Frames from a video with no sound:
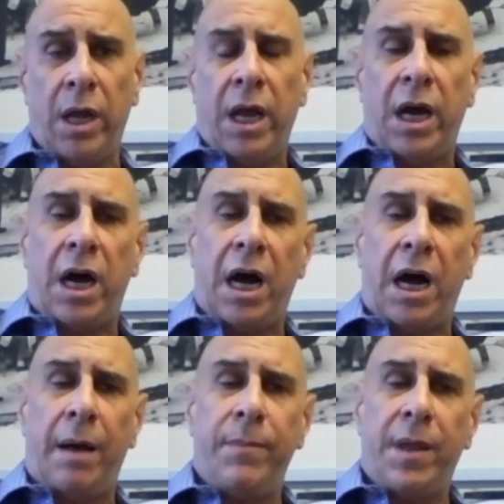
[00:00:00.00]

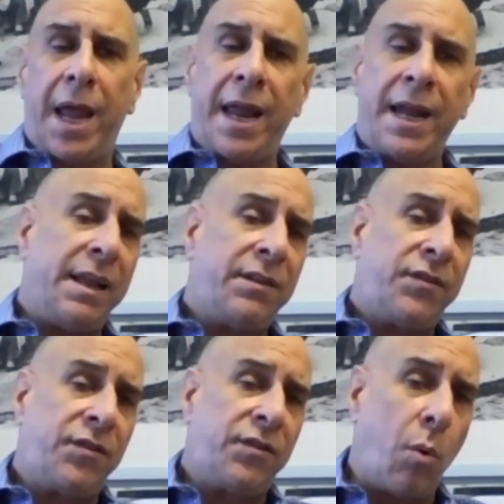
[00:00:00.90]
And
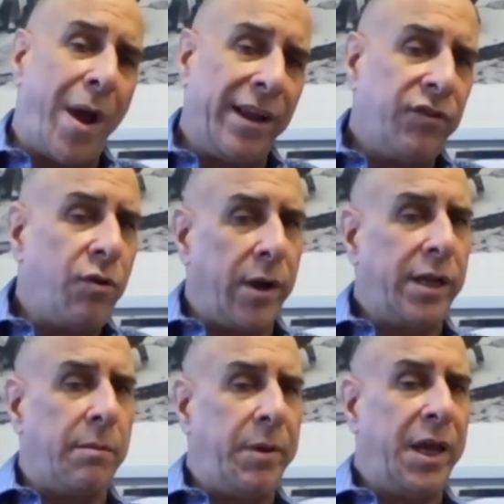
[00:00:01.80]
that's the way it's going
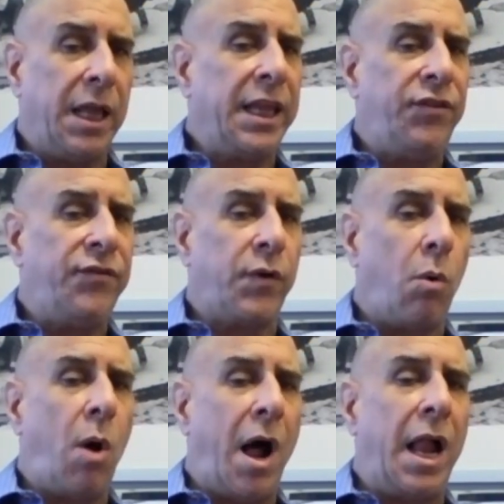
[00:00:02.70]
to be, at least for a
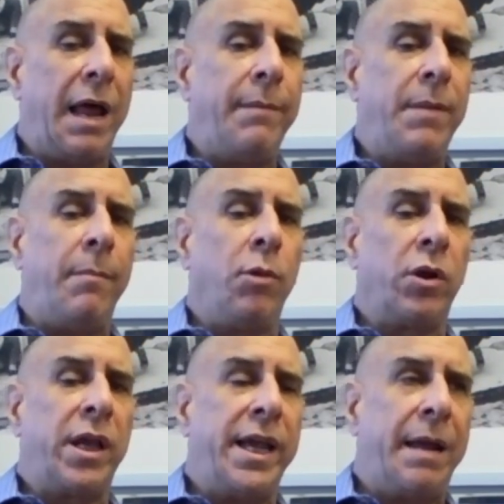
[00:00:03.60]
while. I'm
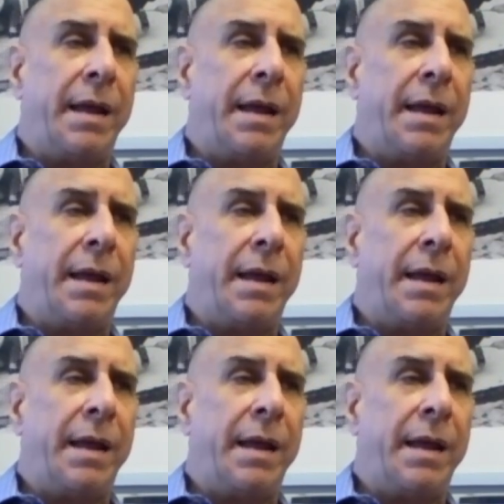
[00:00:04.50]
looking at